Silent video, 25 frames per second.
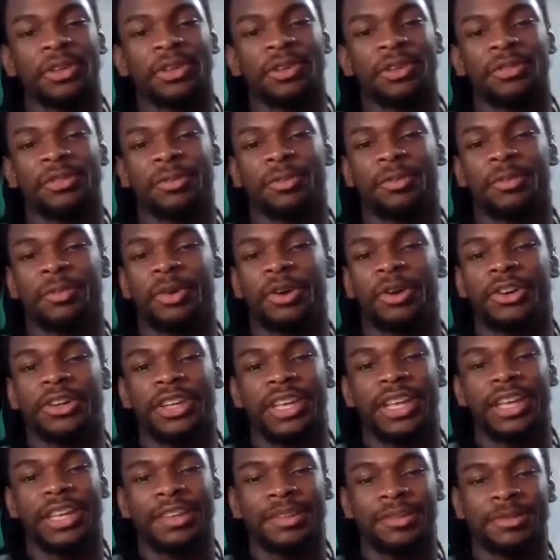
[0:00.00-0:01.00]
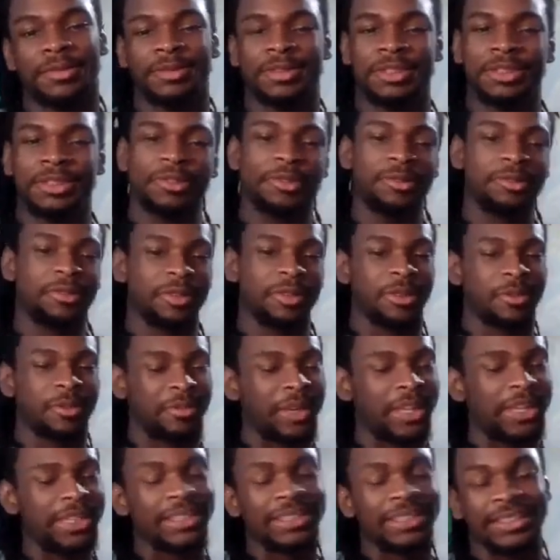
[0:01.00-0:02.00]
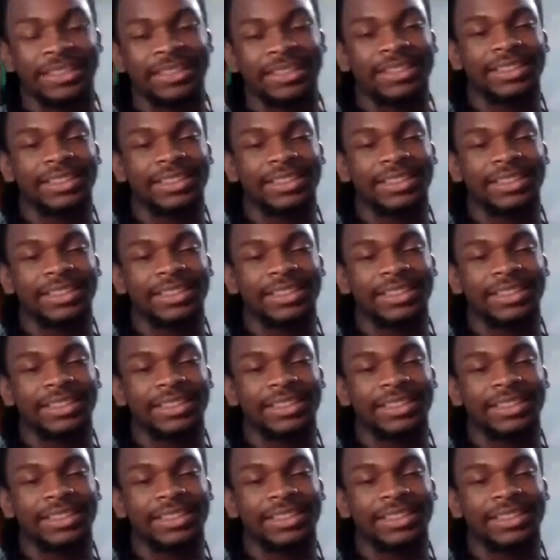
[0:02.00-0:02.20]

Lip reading: the ball game too, amazing.